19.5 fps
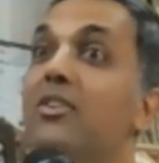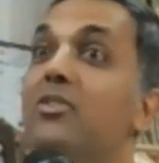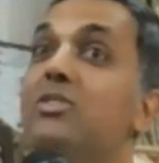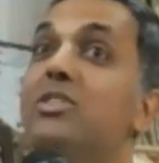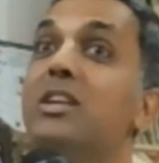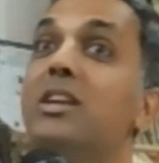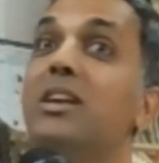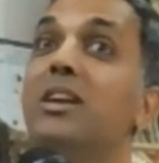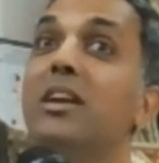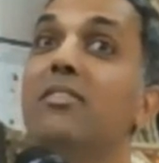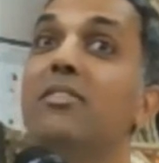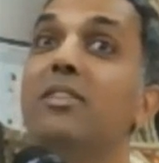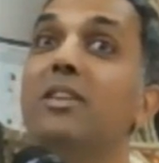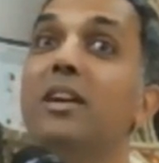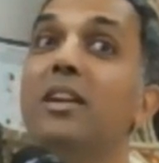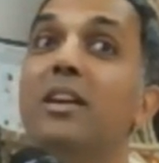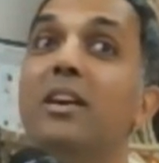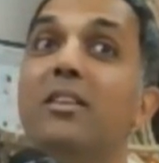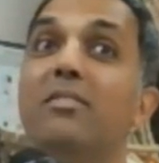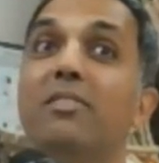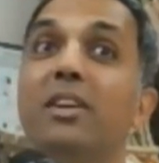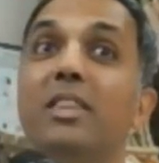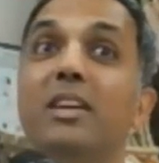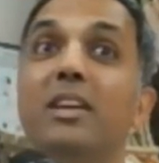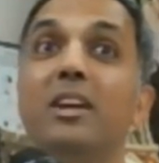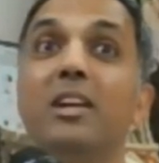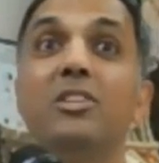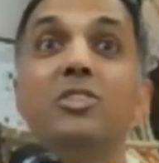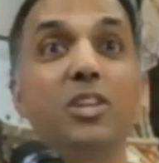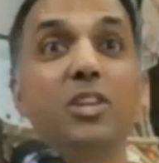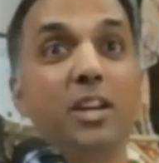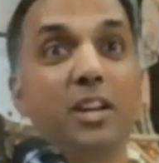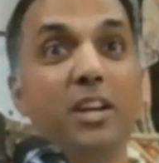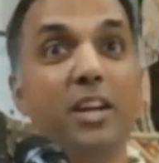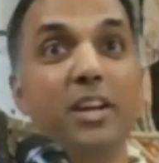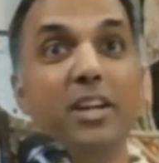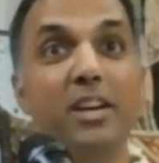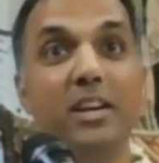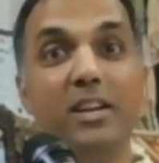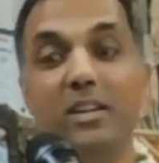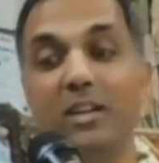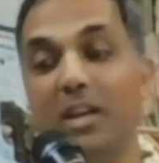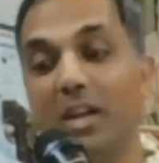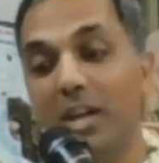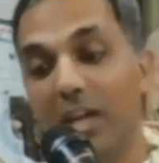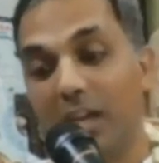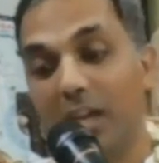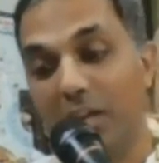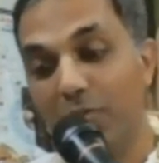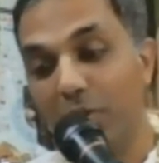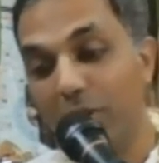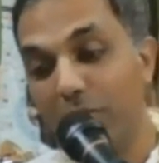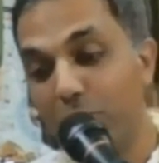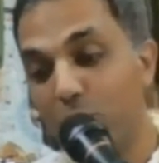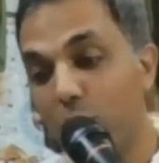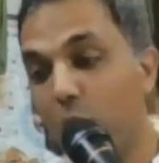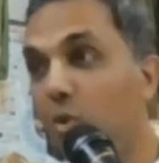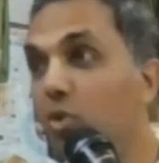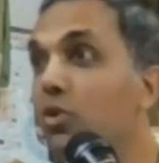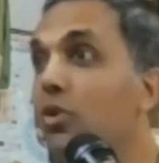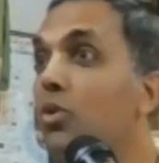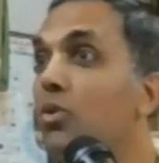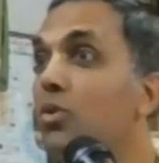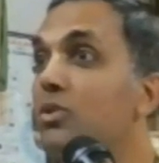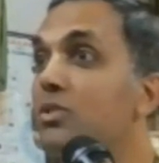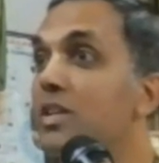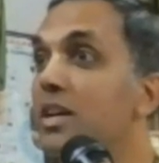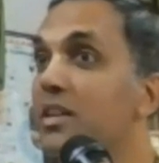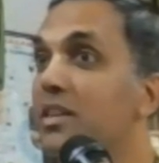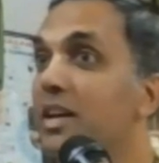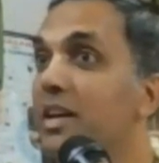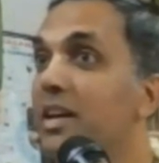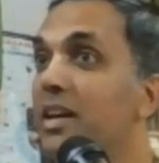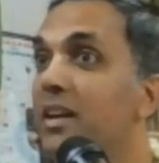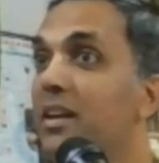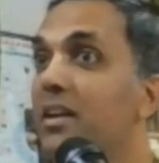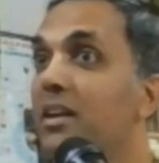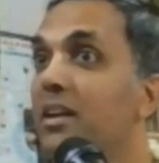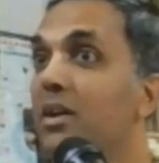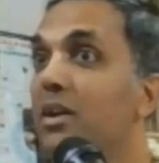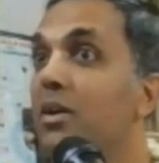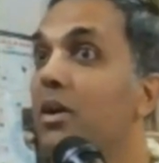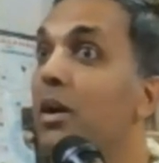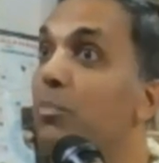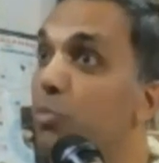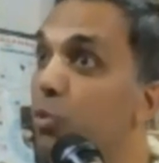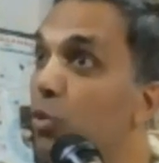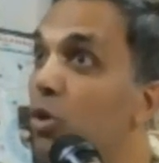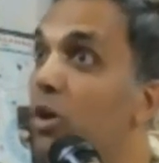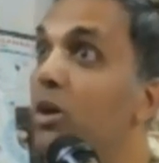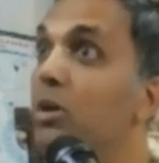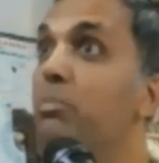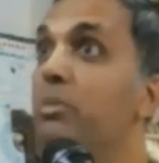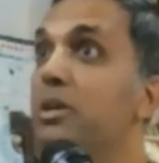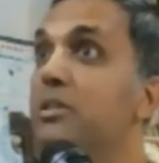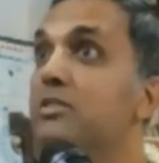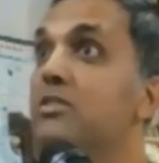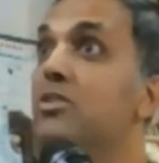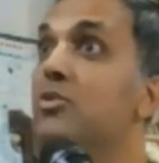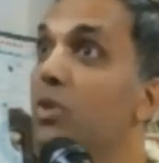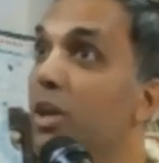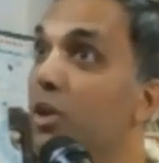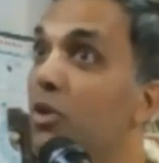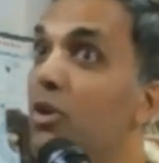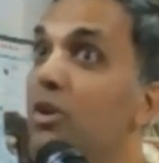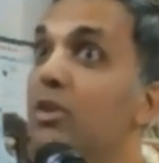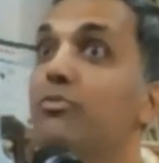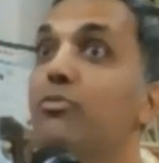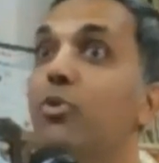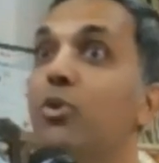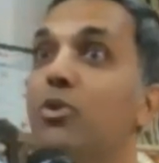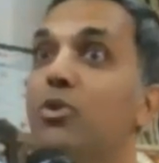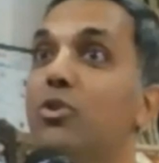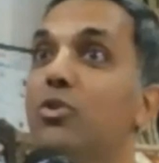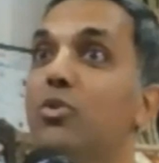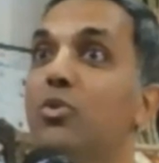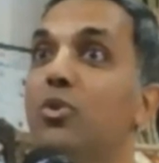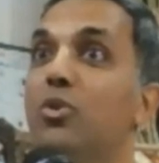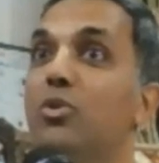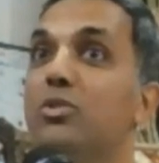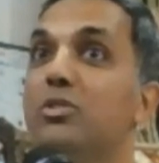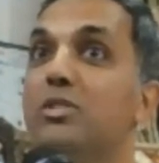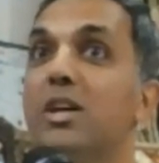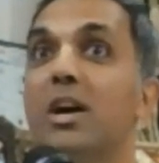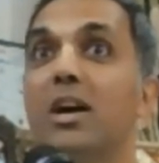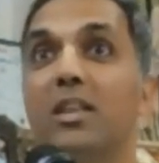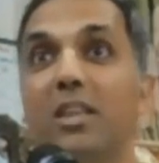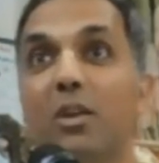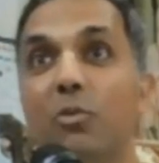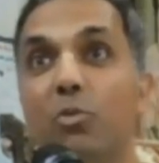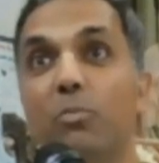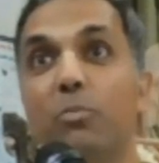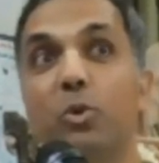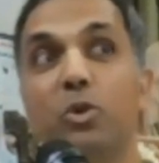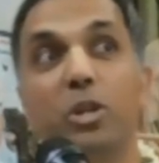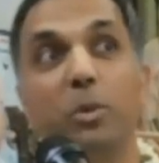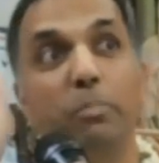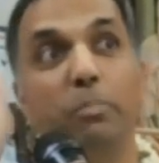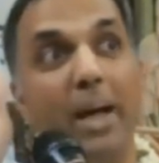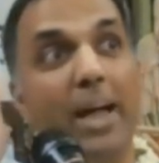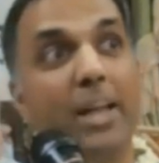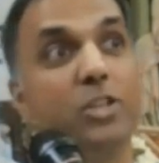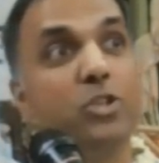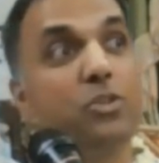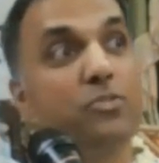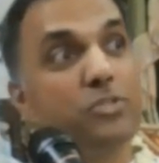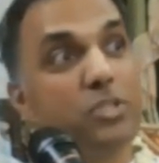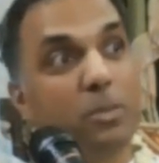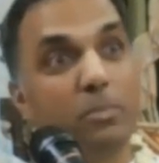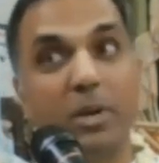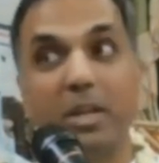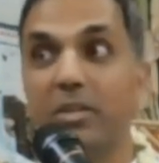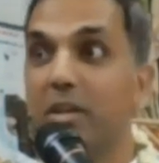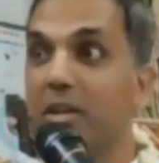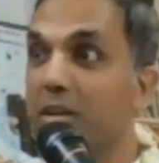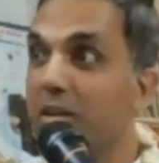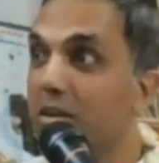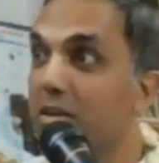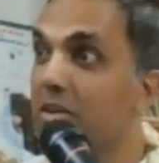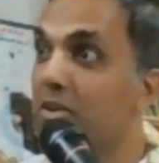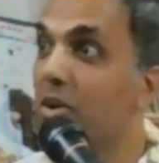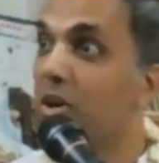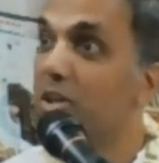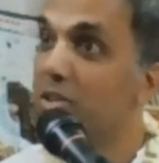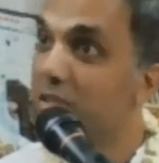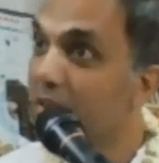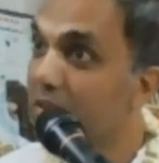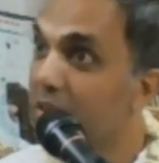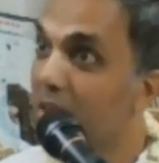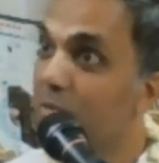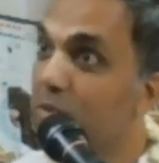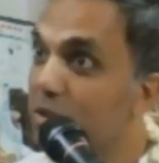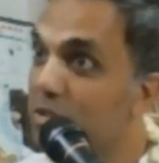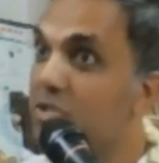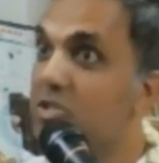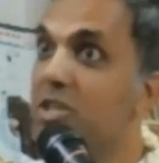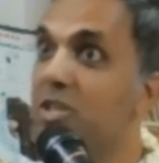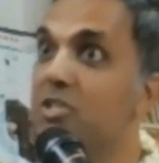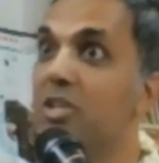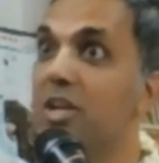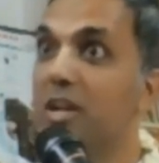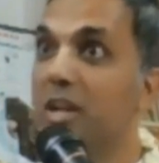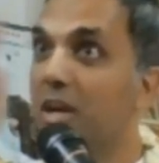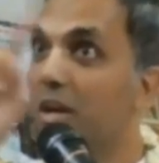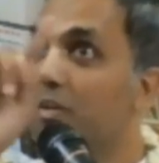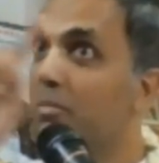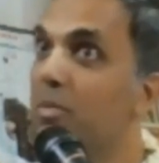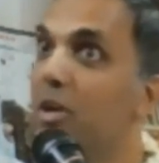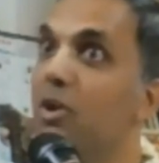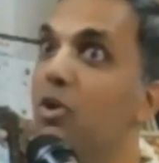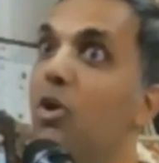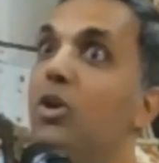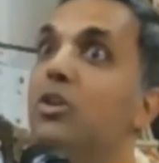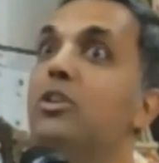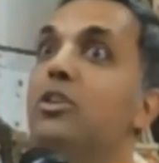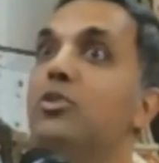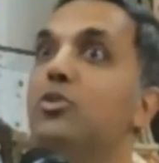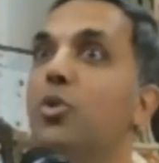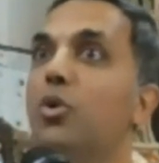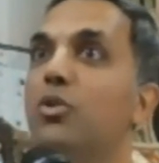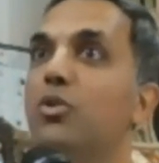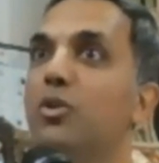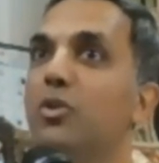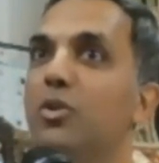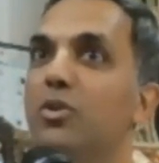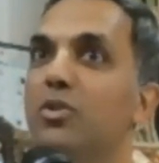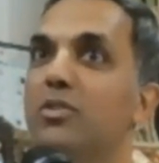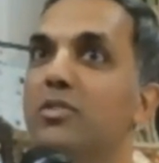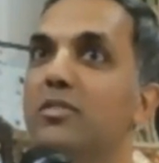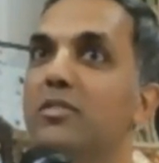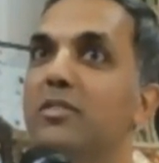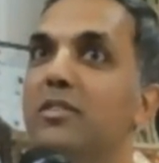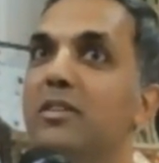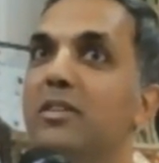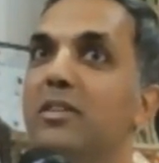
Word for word: You see, in, in our Vedic culture in India, even if torn clothes are there, a poor person who cannot afford new clothes, they would put a patch of some other cloth and they would stitch it, but not a torn cloth.